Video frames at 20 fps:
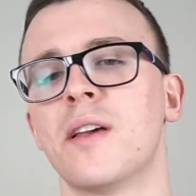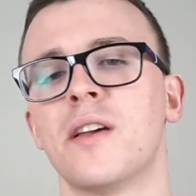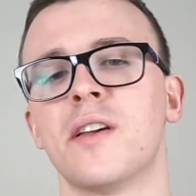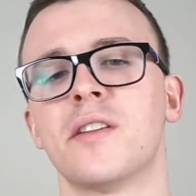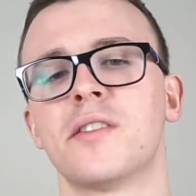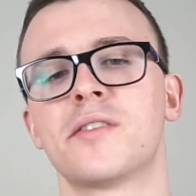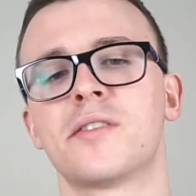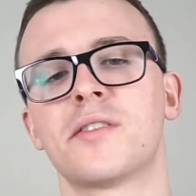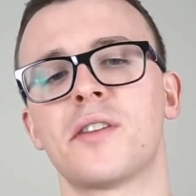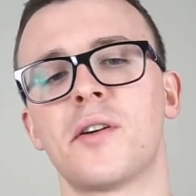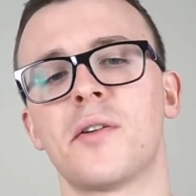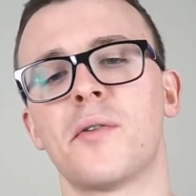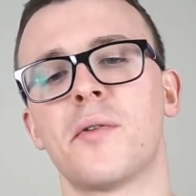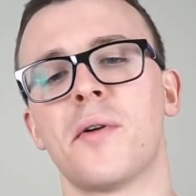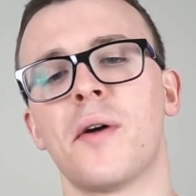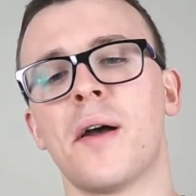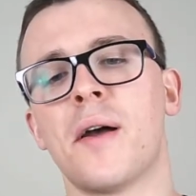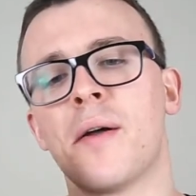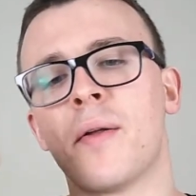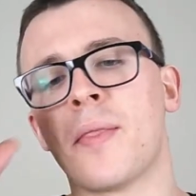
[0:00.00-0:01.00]

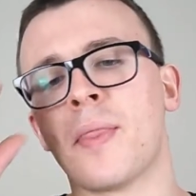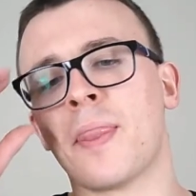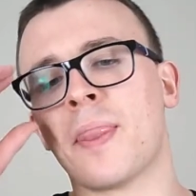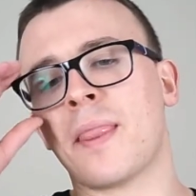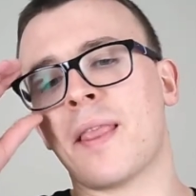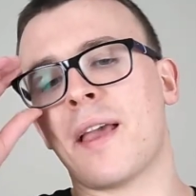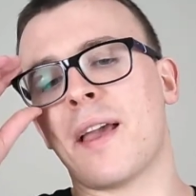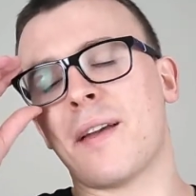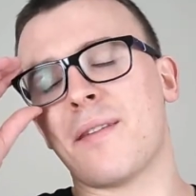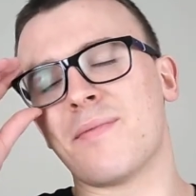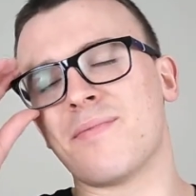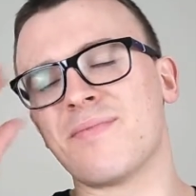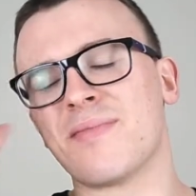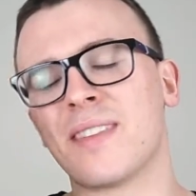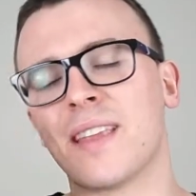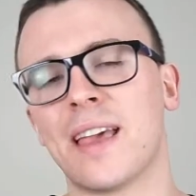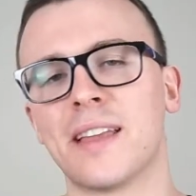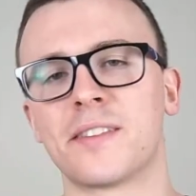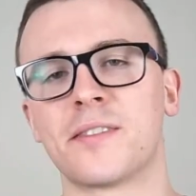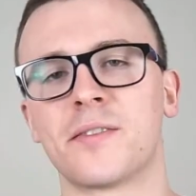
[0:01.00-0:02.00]
So
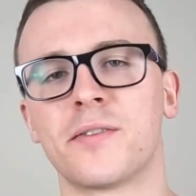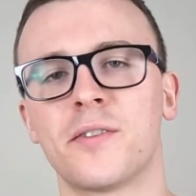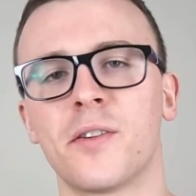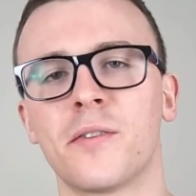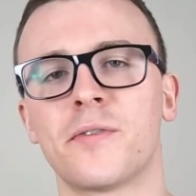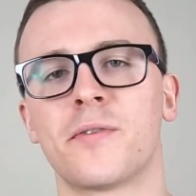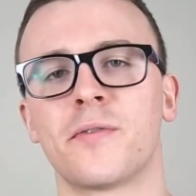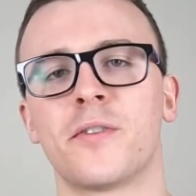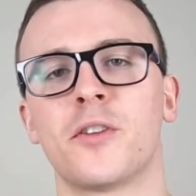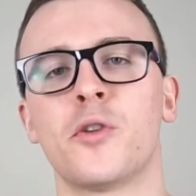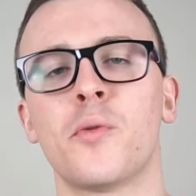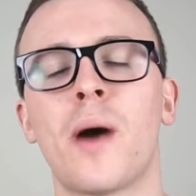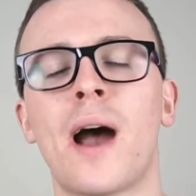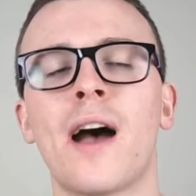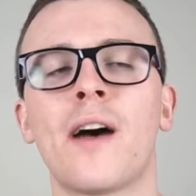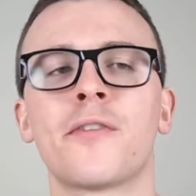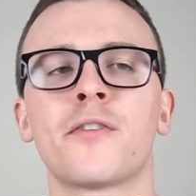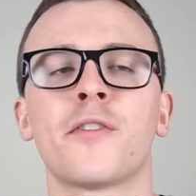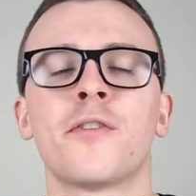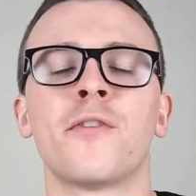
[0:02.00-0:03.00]
you
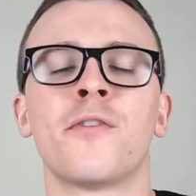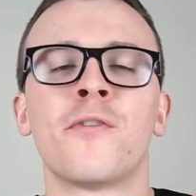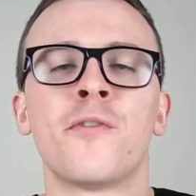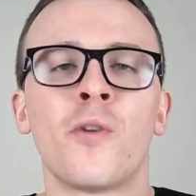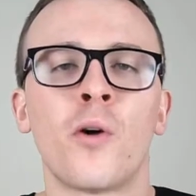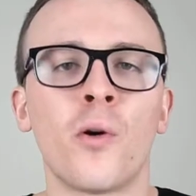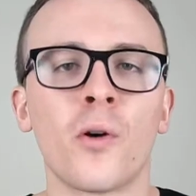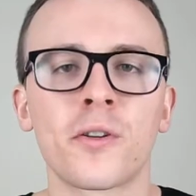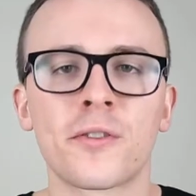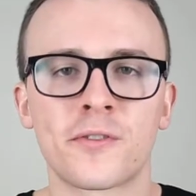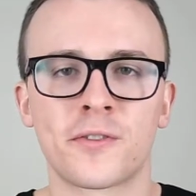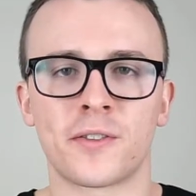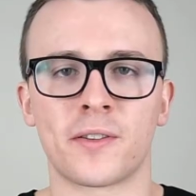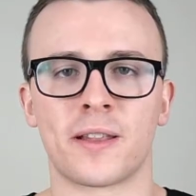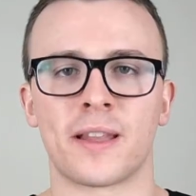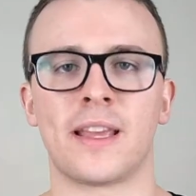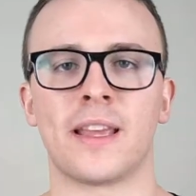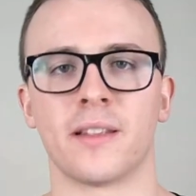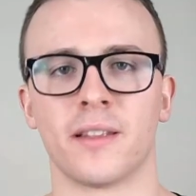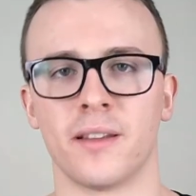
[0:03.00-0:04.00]
have to
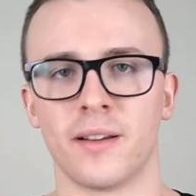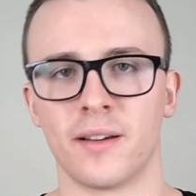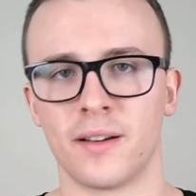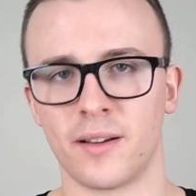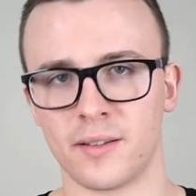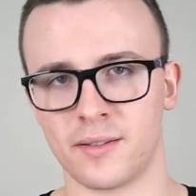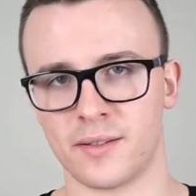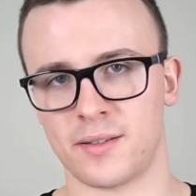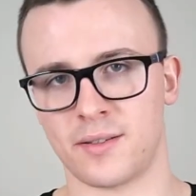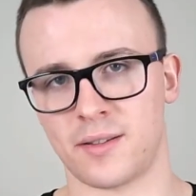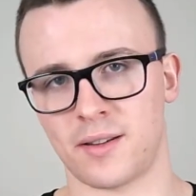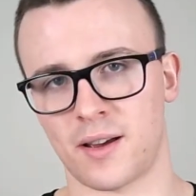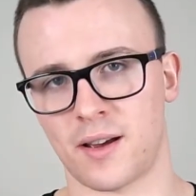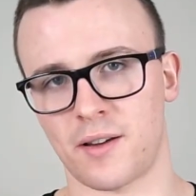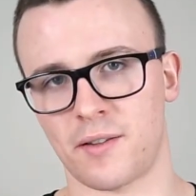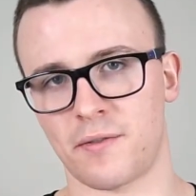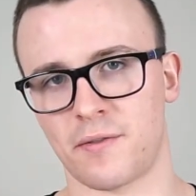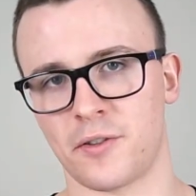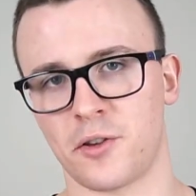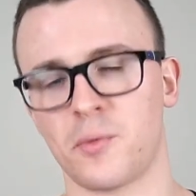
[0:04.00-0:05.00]
forcefully learn
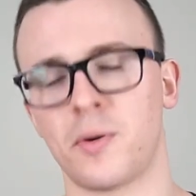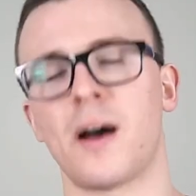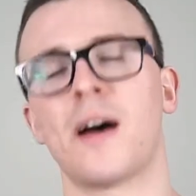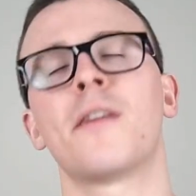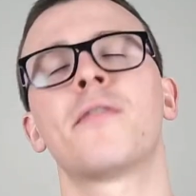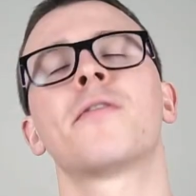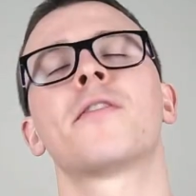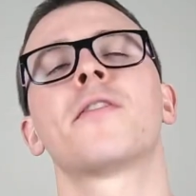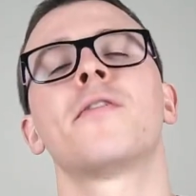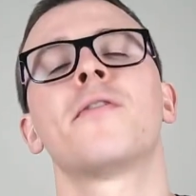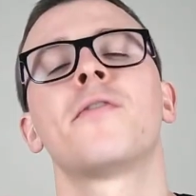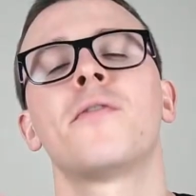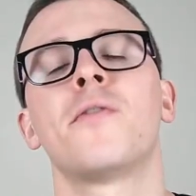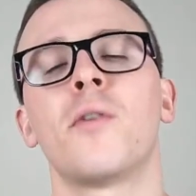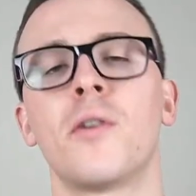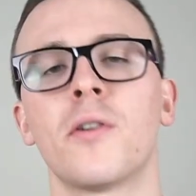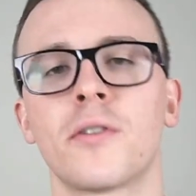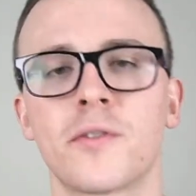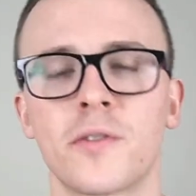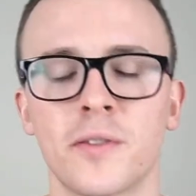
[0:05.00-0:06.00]
stuff. You have to
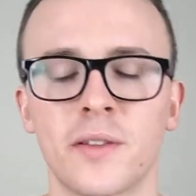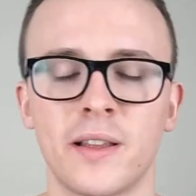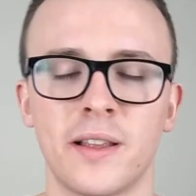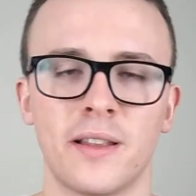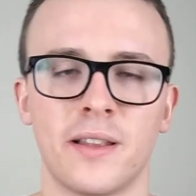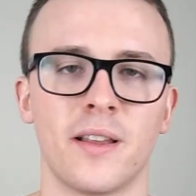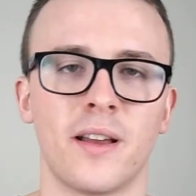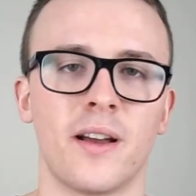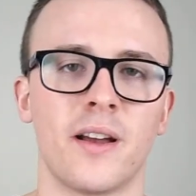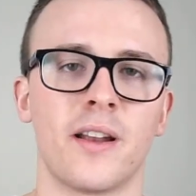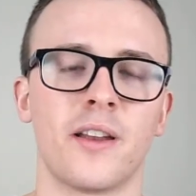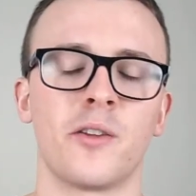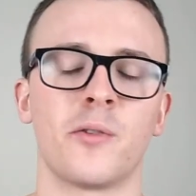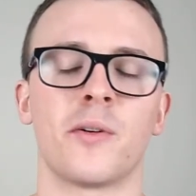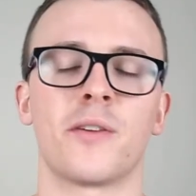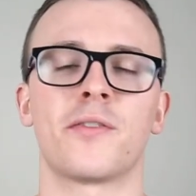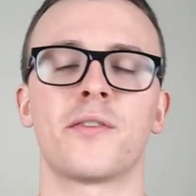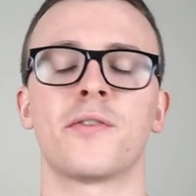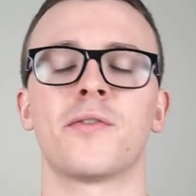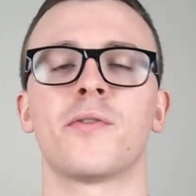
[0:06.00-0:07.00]
forcefully learn, and you
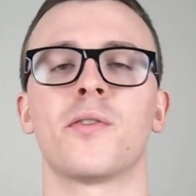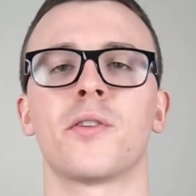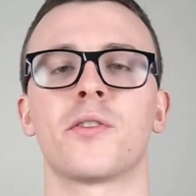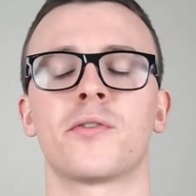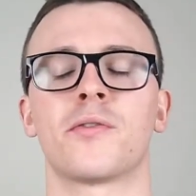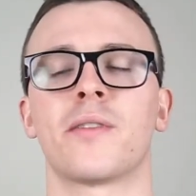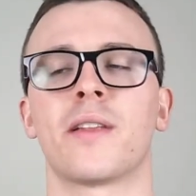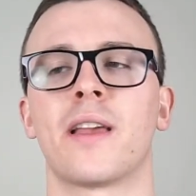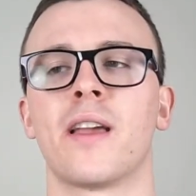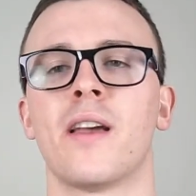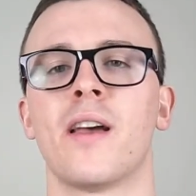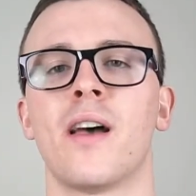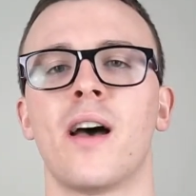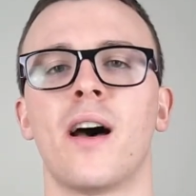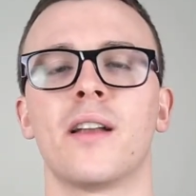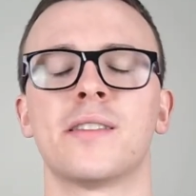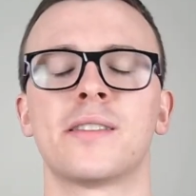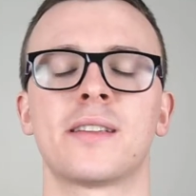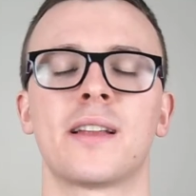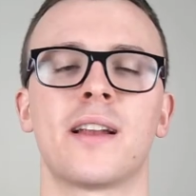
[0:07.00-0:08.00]
have to forcefully
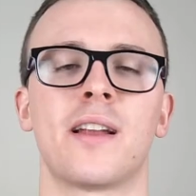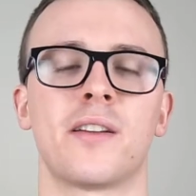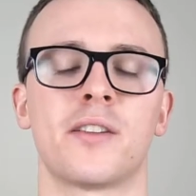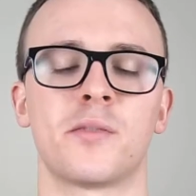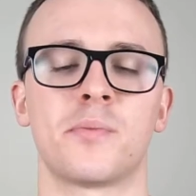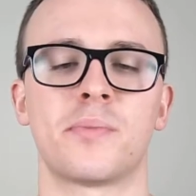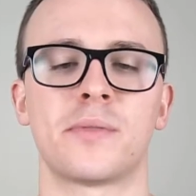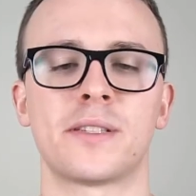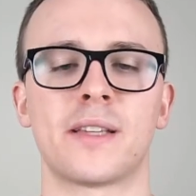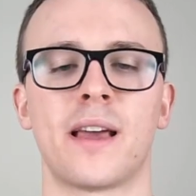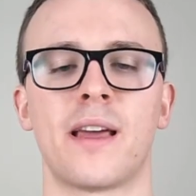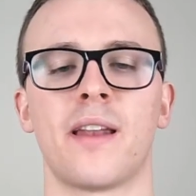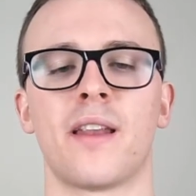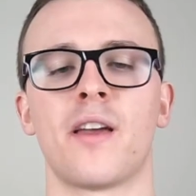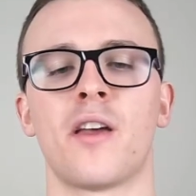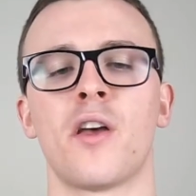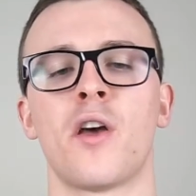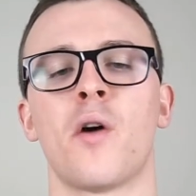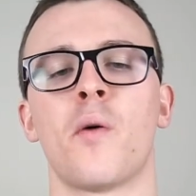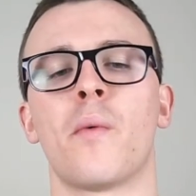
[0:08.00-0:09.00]
understand how to present.
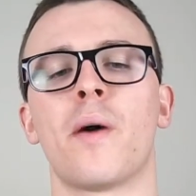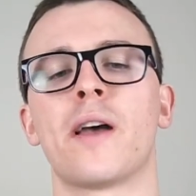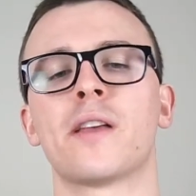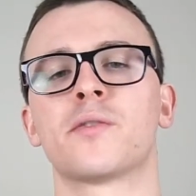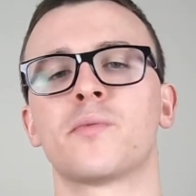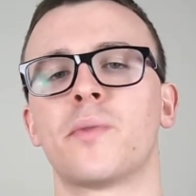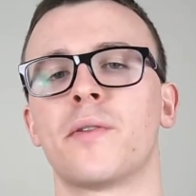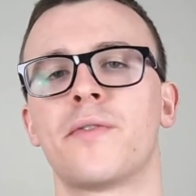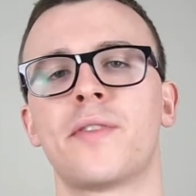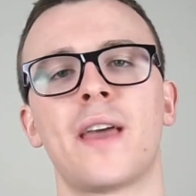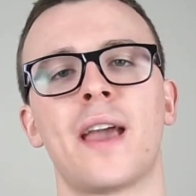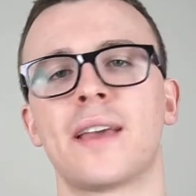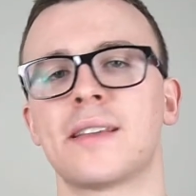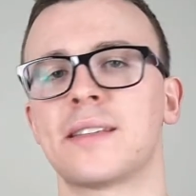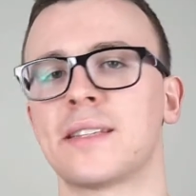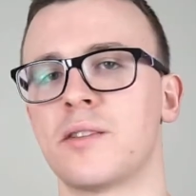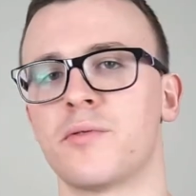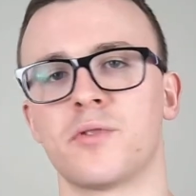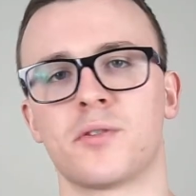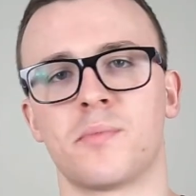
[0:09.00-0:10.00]
Whereas with this,
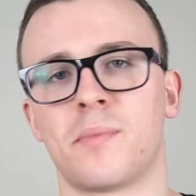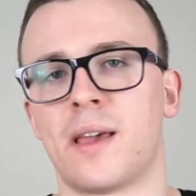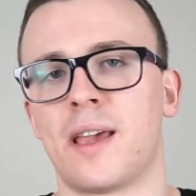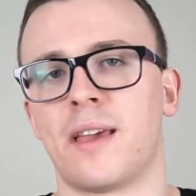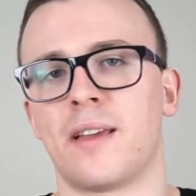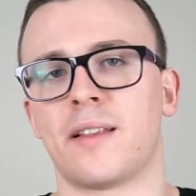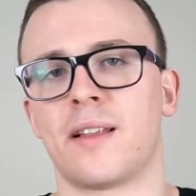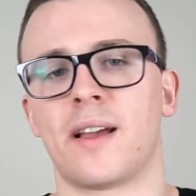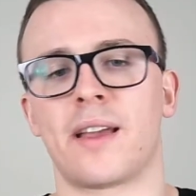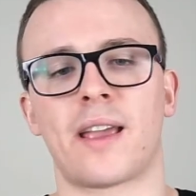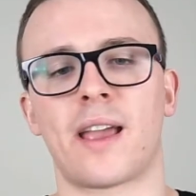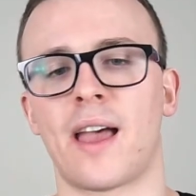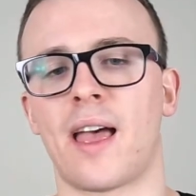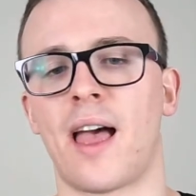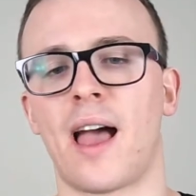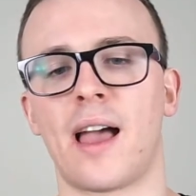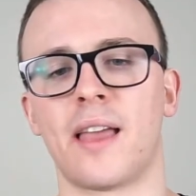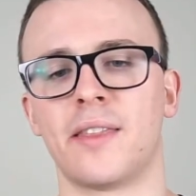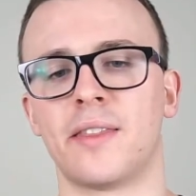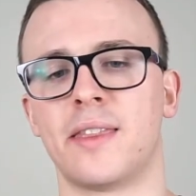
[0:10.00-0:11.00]
it was me. Like,
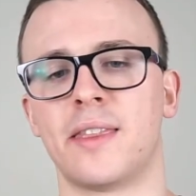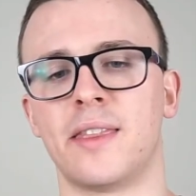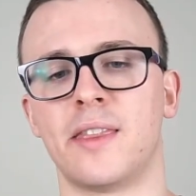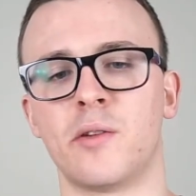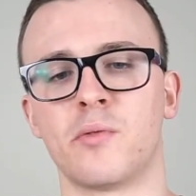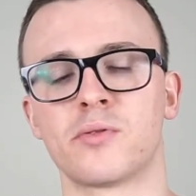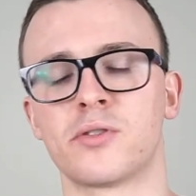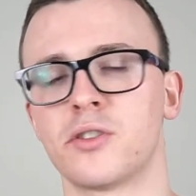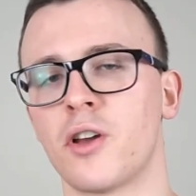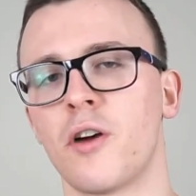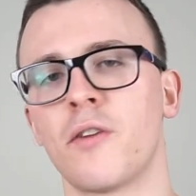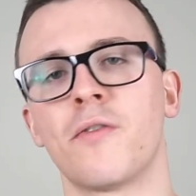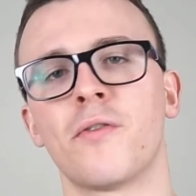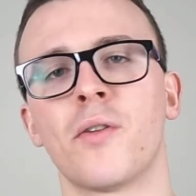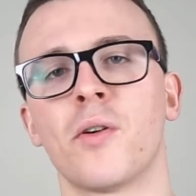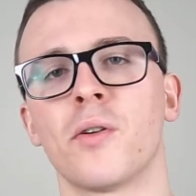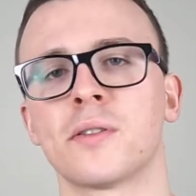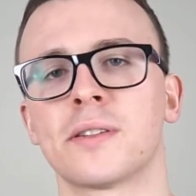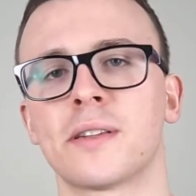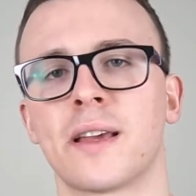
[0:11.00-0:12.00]
there was no
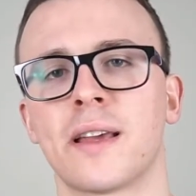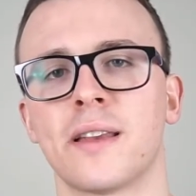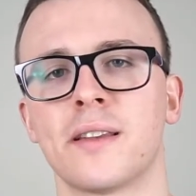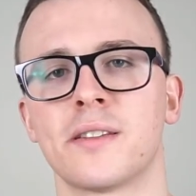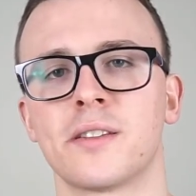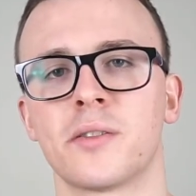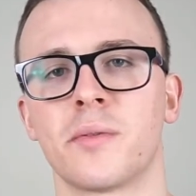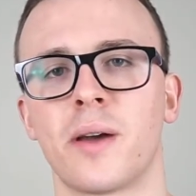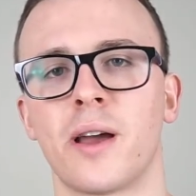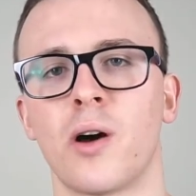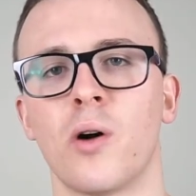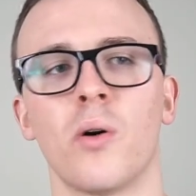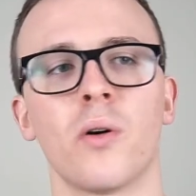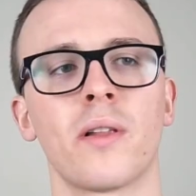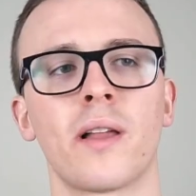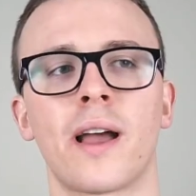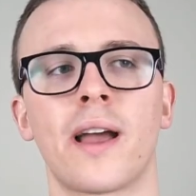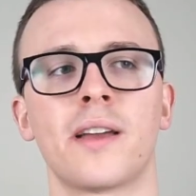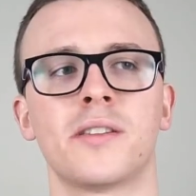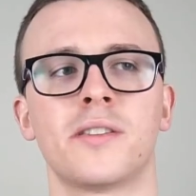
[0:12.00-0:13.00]
forcing into it. All
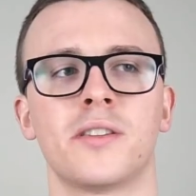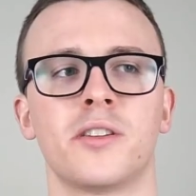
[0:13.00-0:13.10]
I had to